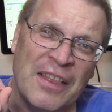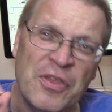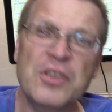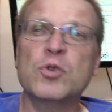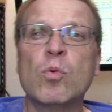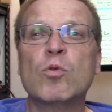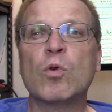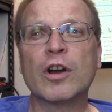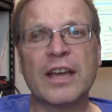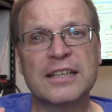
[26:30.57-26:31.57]
This would
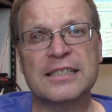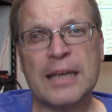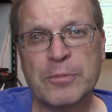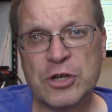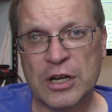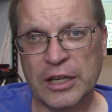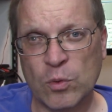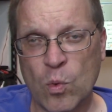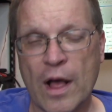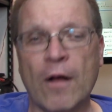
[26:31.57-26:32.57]
work exceptionally
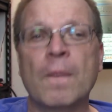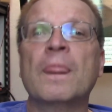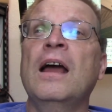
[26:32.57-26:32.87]
well